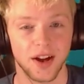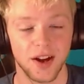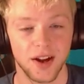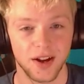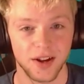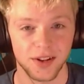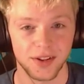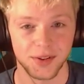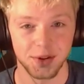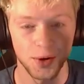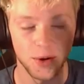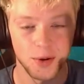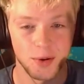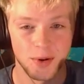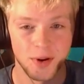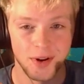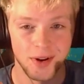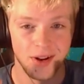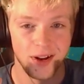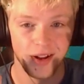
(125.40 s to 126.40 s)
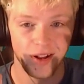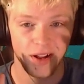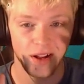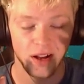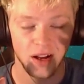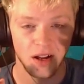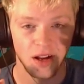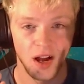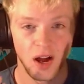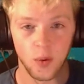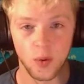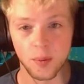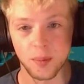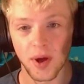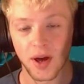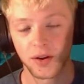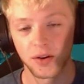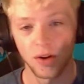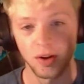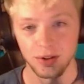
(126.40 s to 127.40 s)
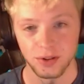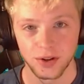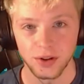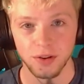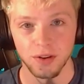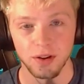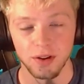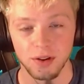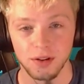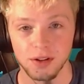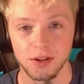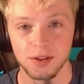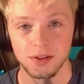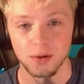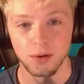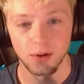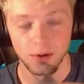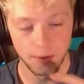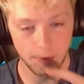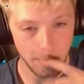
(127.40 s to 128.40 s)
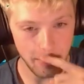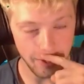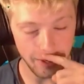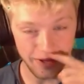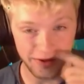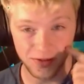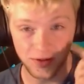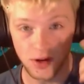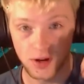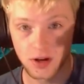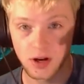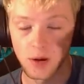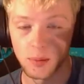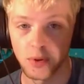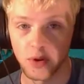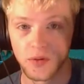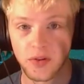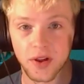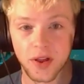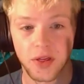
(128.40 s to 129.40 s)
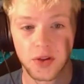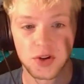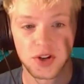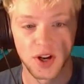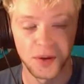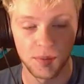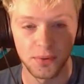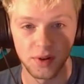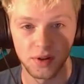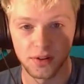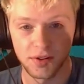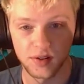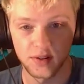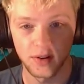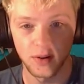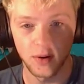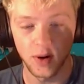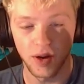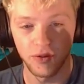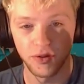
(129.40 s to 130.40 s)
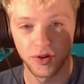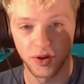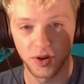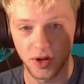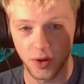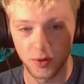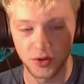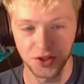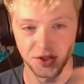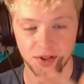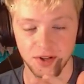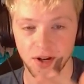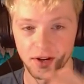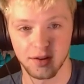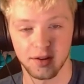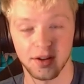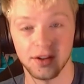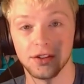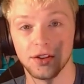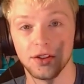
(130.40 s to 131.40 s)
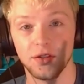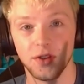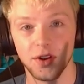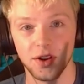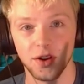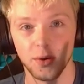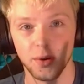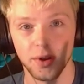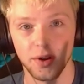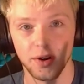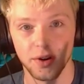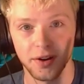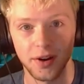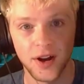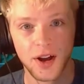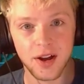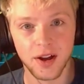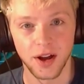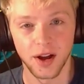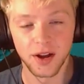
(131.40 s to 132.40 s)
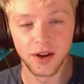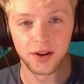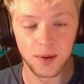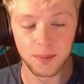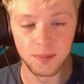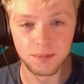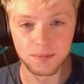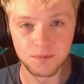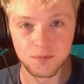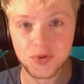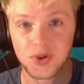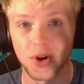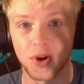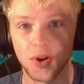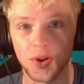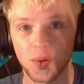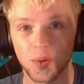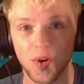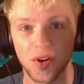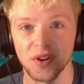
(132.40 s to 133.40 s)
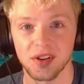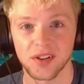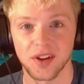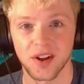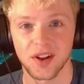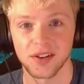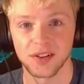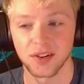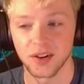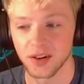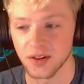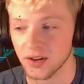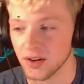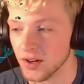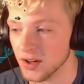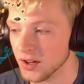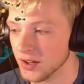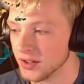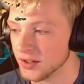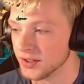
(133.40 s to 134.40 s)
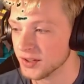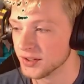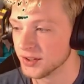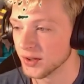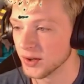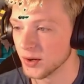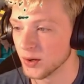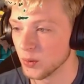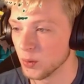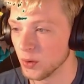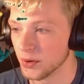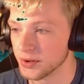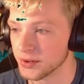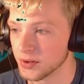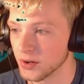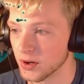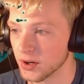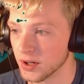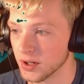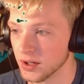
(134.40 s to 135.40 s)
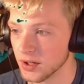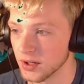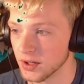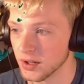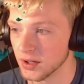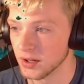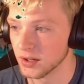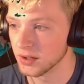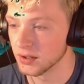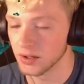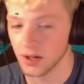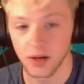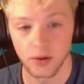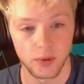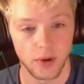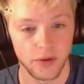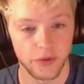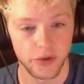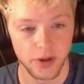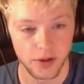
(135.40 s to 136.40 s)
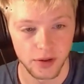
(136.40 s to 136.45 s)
so I went back onto the Discord and I saw a couple of the other champions, so I figured I would just cut into the video here and show you the ones that I saw. So we'll start in Night Revenant,